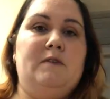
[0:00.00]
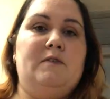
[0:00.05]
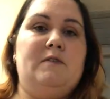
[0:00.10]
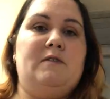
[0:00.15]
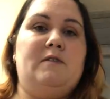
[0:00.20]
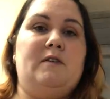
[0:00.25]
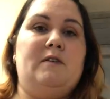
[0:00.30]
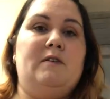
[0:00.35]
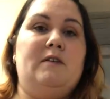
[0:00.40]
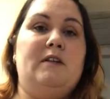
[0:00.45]

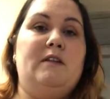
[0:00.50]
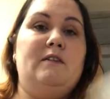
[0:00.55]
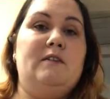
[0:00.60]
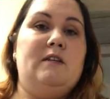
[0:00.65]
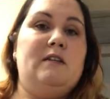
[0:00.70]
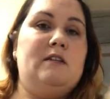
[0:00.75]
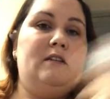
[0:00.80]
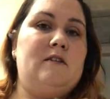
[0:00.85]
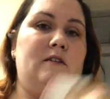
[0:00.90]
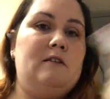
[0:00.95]
Sorry, letting
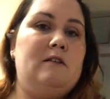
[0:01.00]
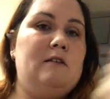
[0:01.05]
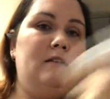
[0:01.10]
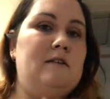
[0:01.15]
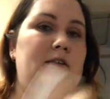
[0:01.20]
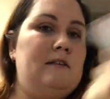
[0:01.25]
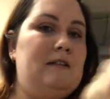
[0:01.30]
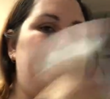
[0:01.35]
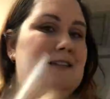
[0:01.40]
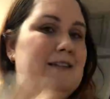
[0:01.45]
this
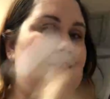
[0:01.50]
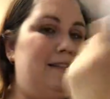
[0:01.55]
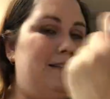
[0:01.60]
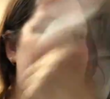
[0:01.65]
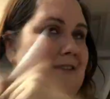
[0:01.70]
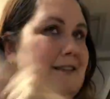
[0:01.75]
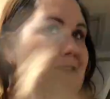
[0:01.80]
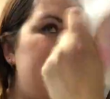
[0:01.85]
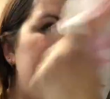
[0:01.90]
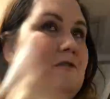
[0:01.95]

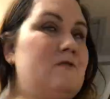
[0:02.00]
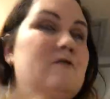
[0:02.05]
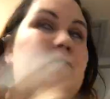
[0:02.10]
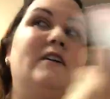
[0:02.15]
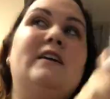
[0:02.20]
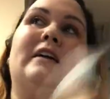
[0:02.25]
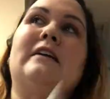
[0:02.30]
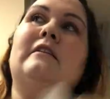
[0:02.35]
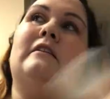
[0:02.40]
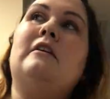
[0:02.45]

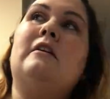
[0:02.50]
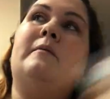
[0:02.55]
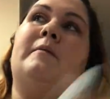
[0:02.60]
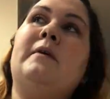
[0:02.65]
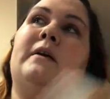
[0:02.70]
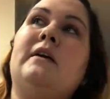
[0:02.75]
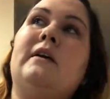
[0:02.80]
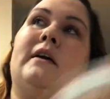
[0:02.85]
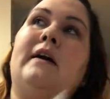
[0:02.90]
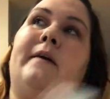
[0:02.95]
dry a little bit.